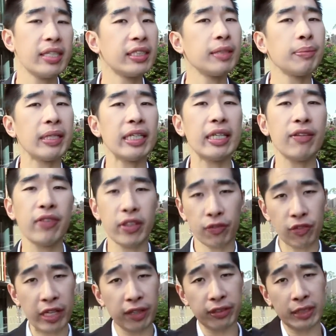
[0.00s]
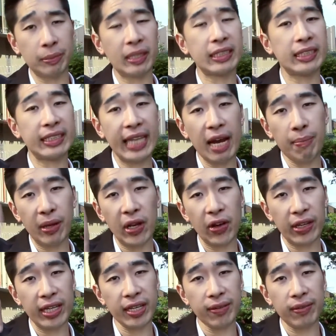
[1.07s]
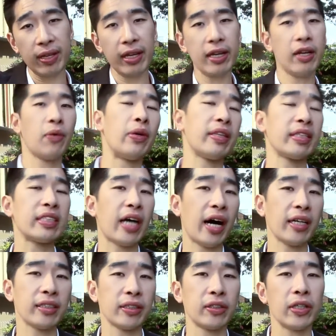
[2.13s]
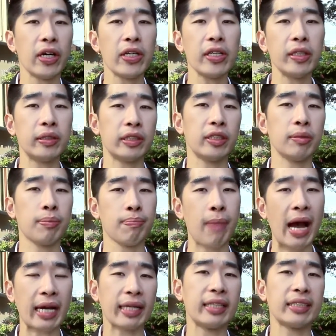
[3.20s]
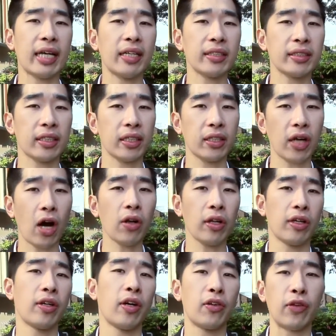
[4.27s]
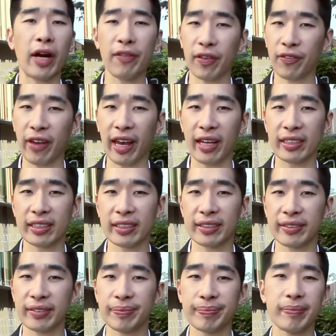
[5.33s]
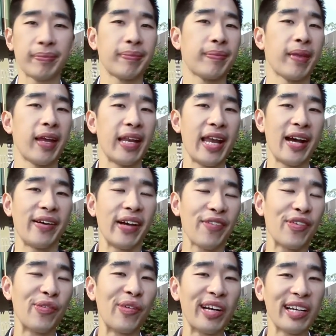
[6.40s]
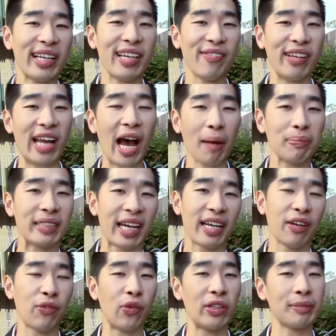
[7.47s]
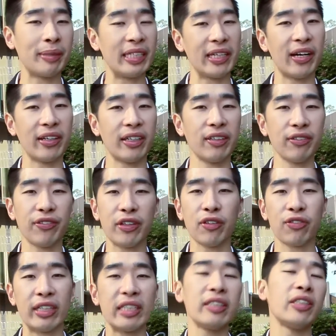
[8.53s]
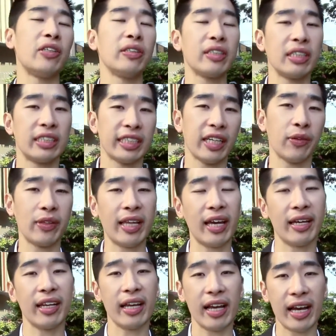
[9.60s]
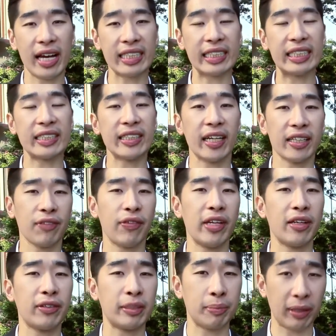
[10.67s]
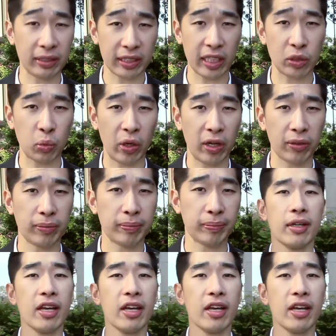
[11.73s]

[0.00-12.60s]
Simply leave your video response down below here with the title YouTube Marketing Challenge, call it Raving Fans. Now, if you want to leave an update of what's been going on, feel free to also share with that us inside the video response as well.